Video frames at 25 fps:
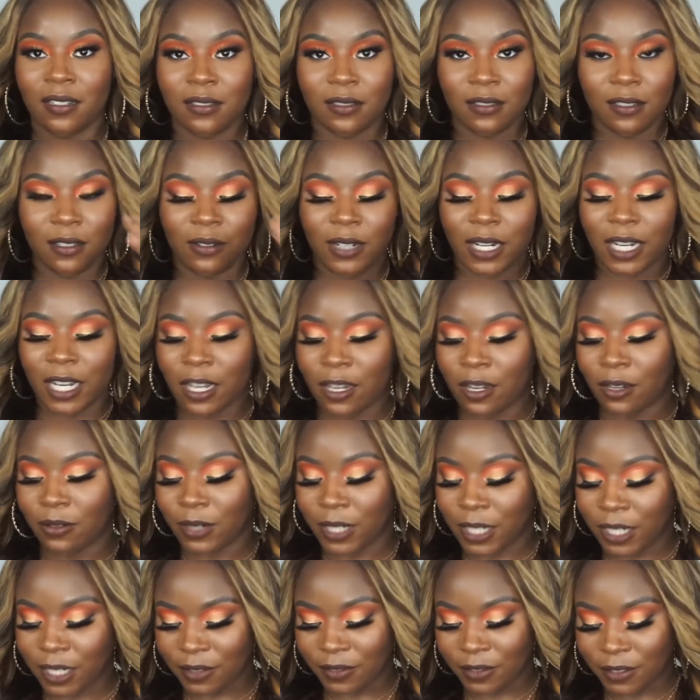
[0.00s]
do that or
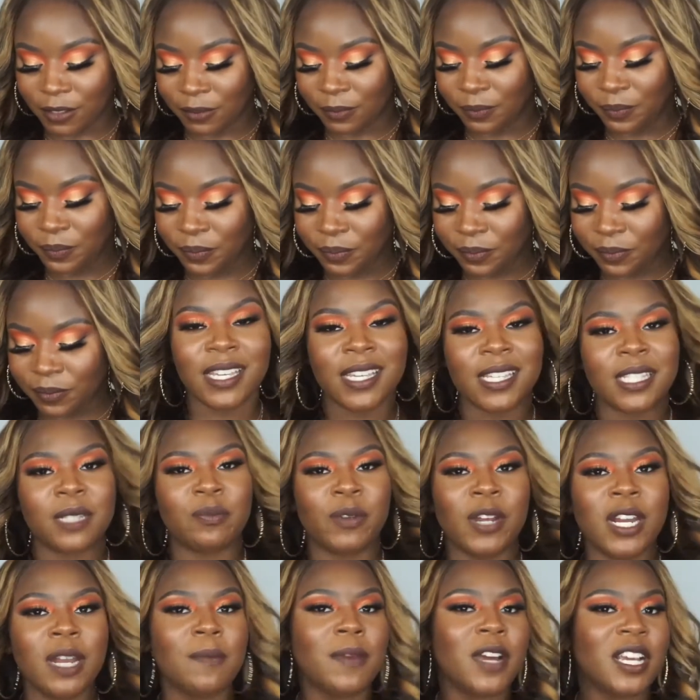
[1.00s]
whatever it's
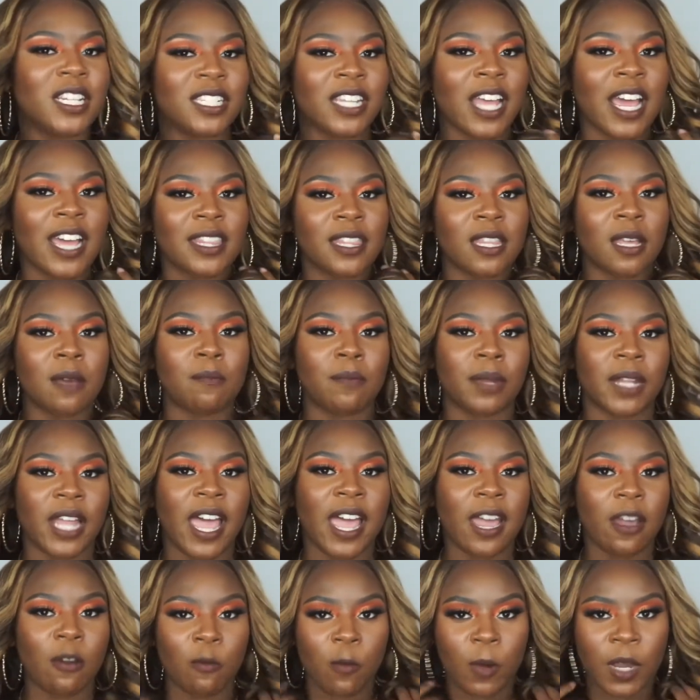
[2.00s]
pretty much like the
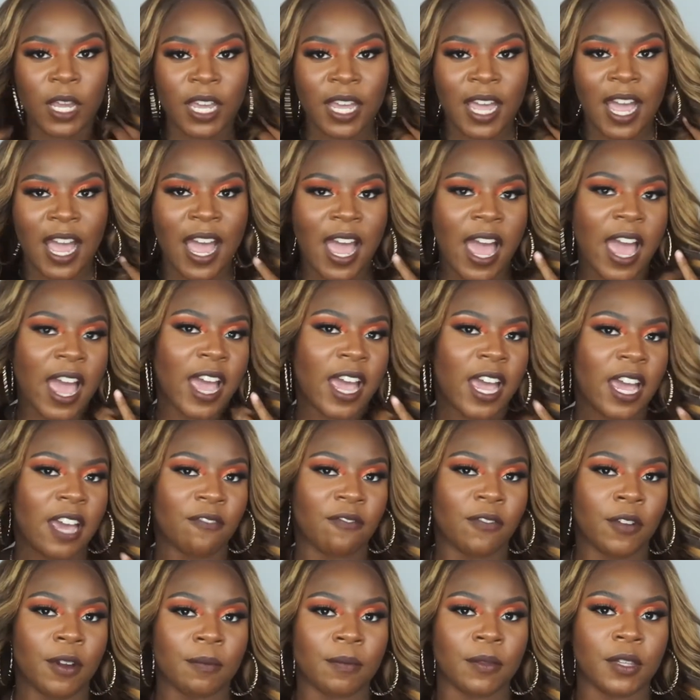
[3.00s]
black wig I
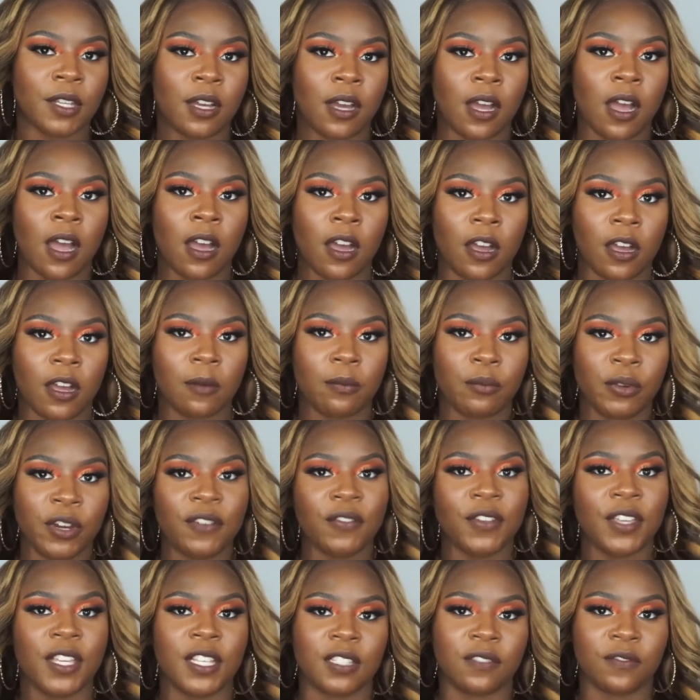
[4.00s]
had from the uh,
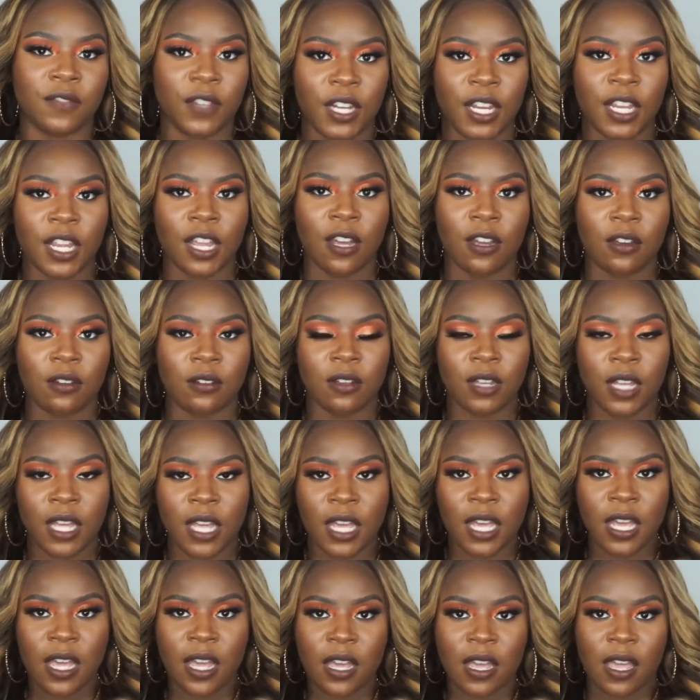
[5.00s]
previous video
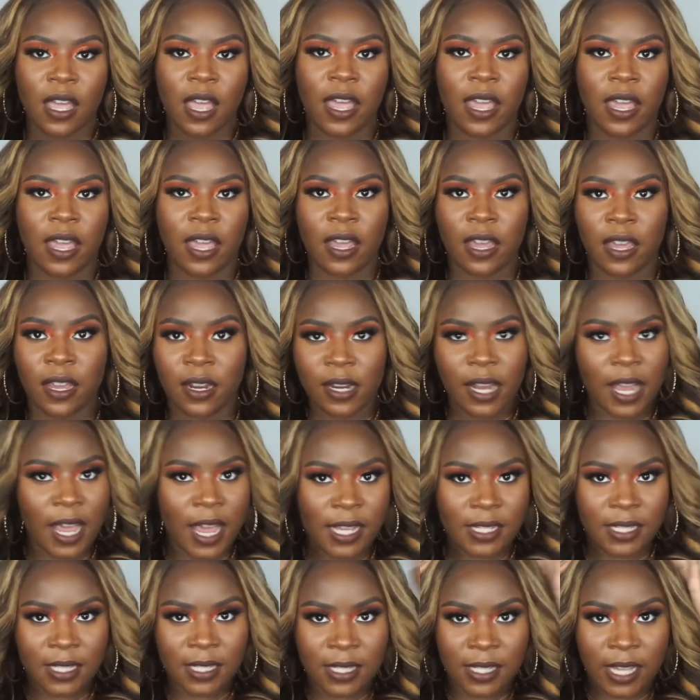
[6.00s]
and it
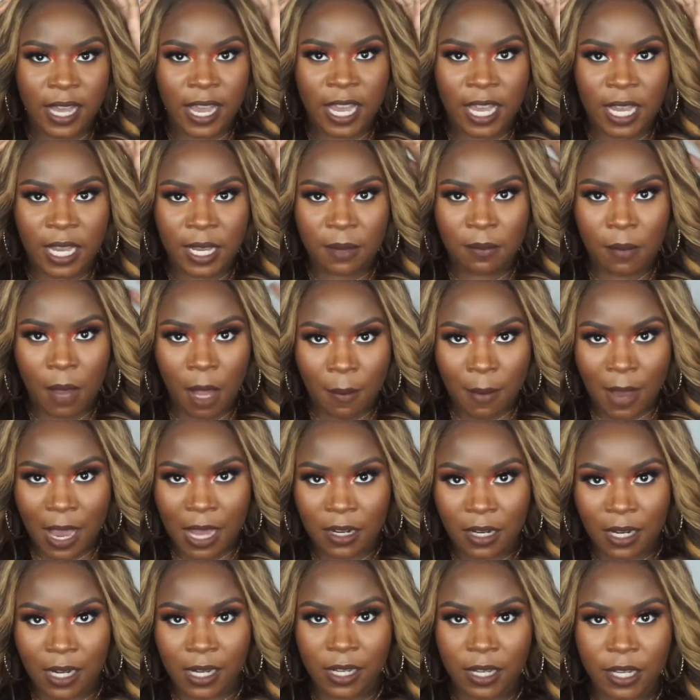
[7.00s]
has the same
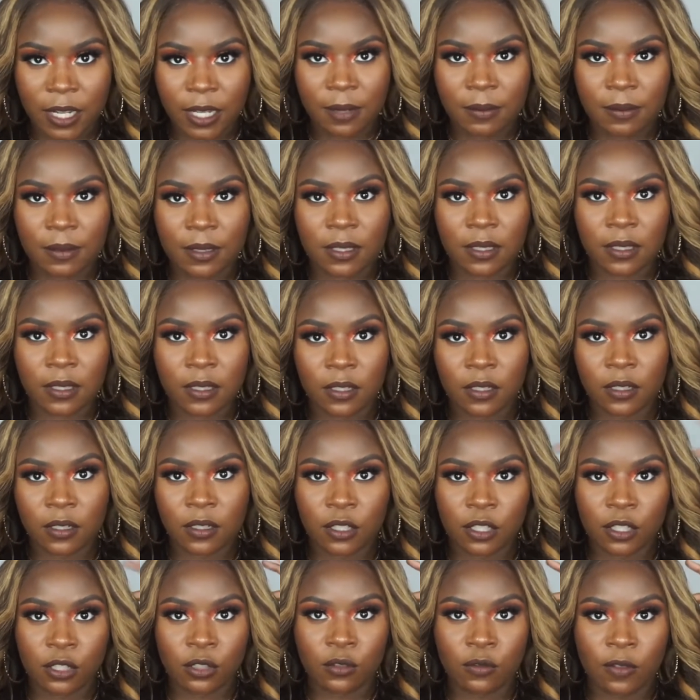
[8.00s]
amount of clips
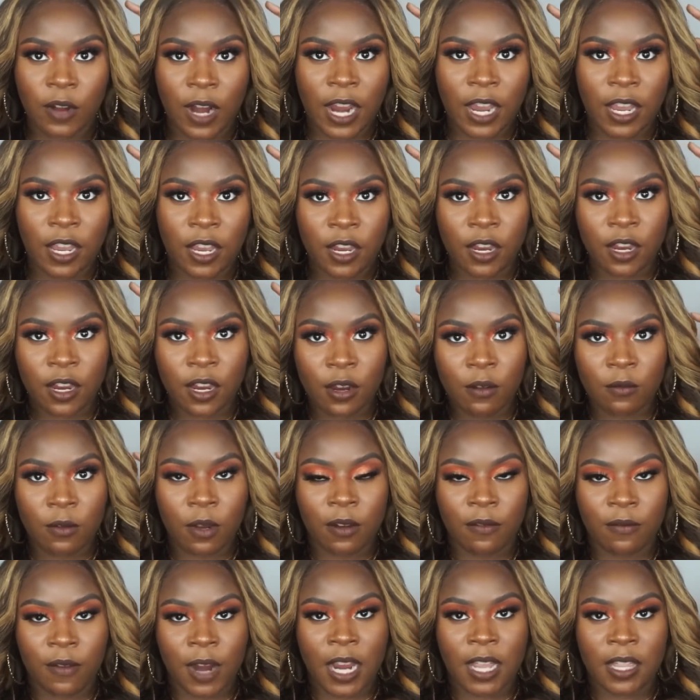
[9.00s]
two right here
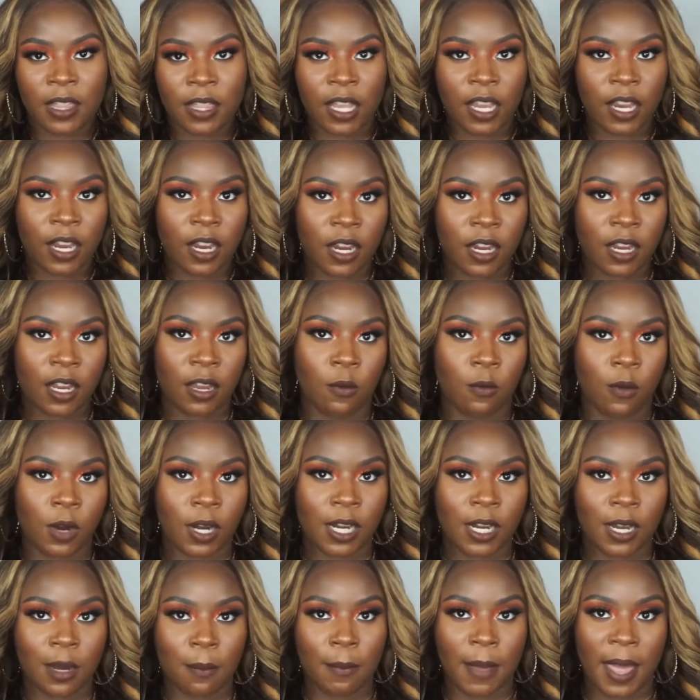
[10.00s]
one right there and one
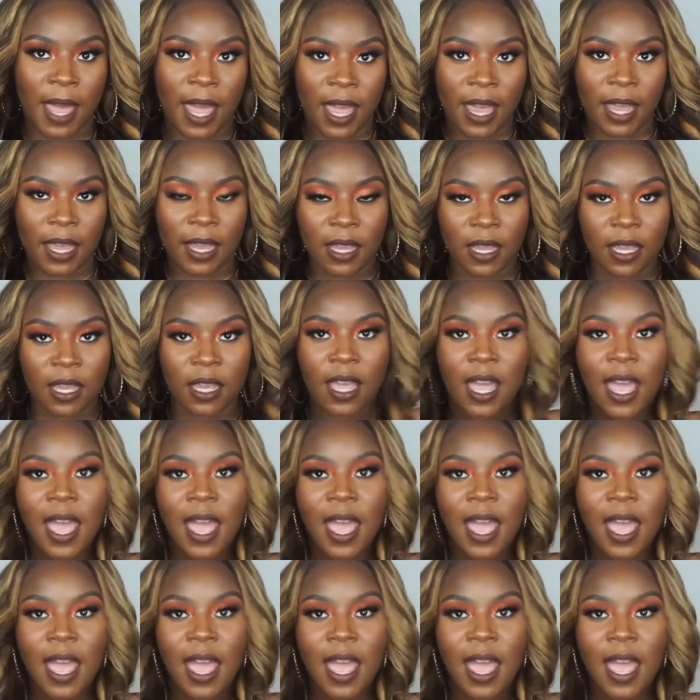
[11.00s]
in the back